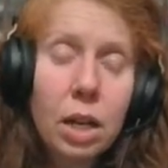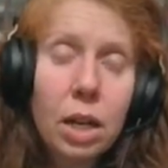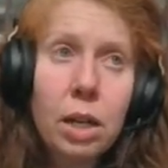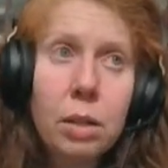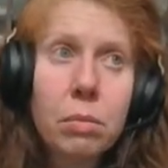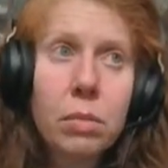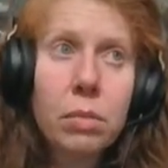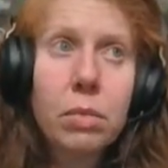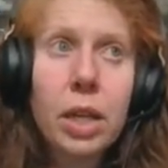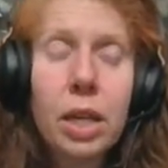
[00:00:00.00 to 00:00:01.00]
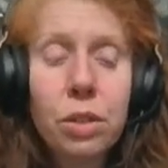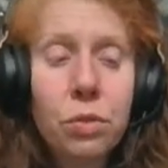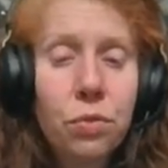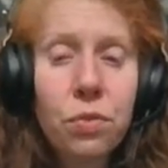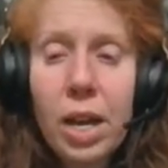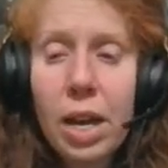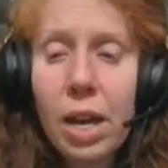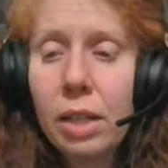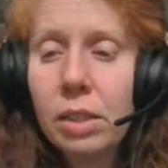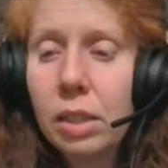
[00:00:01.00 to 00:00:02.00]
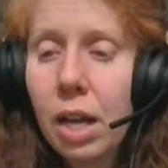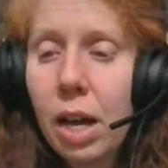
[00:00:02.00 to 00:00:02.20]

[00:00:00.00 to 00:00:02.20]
Um, and in fact,